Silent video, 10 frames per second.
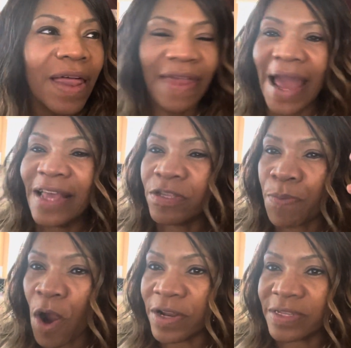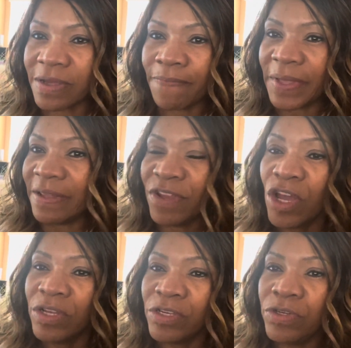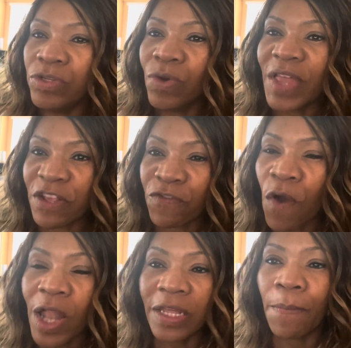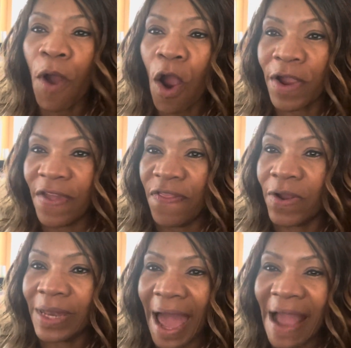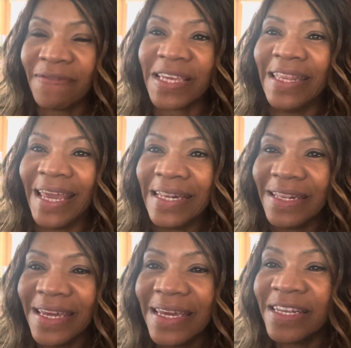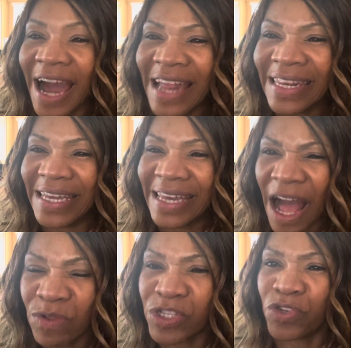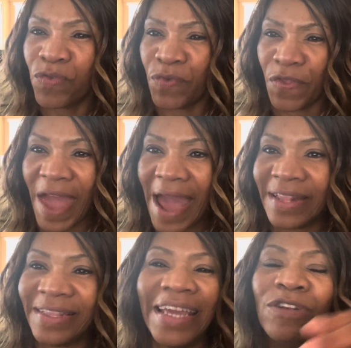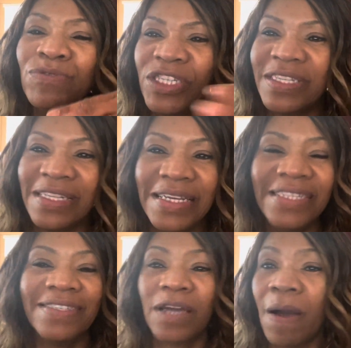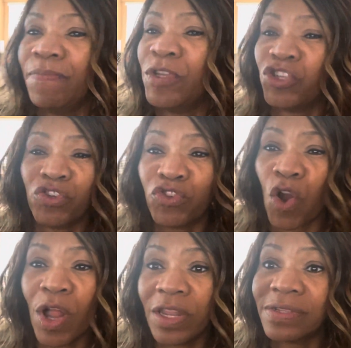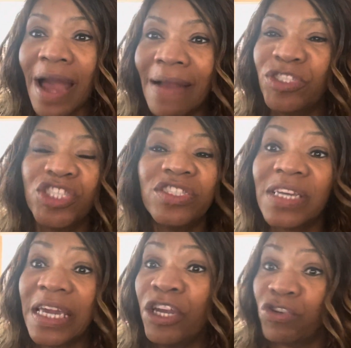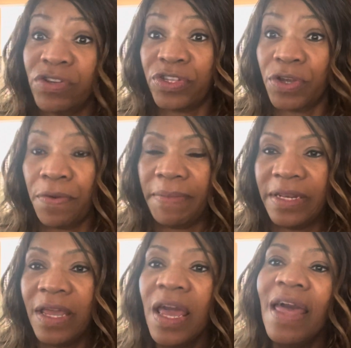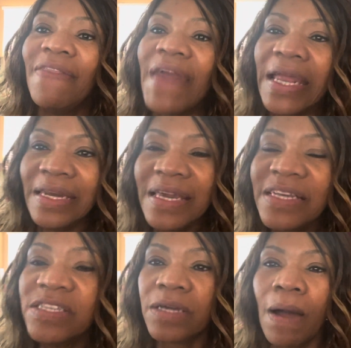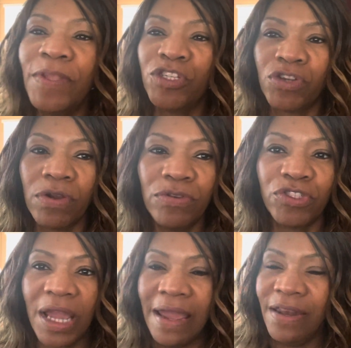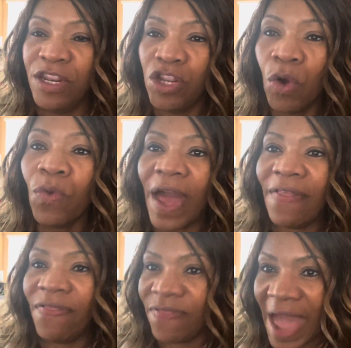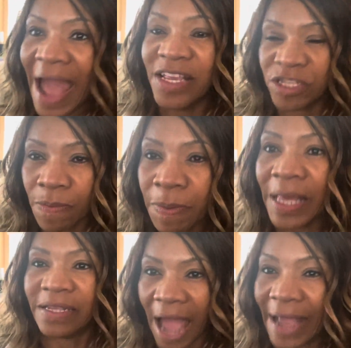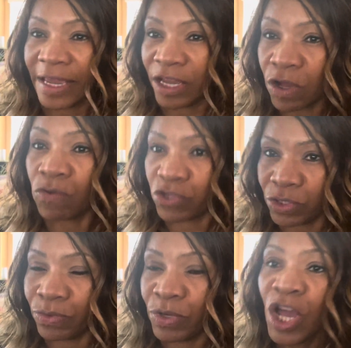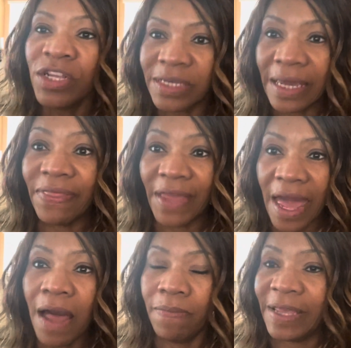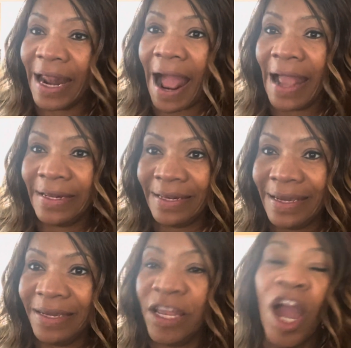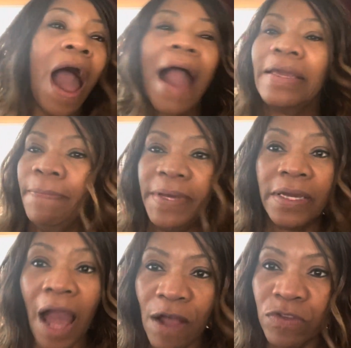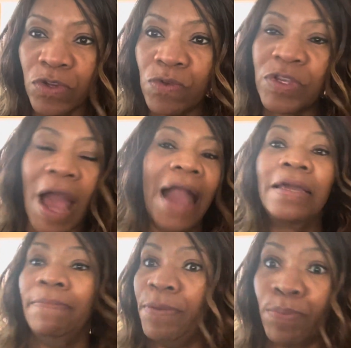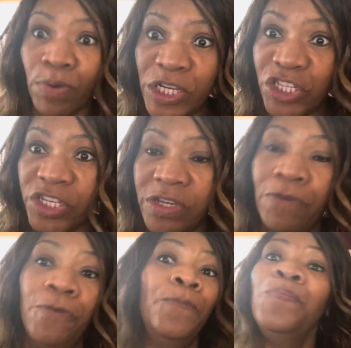of that is a part of something, that's falling apart in their lives, and they need godly counsel for that. They don't just need to come to church all the time just to hear your sermon. They need to come to church and know that that is the place I can go to get the help that I need. I can be counseled, I can be preached to,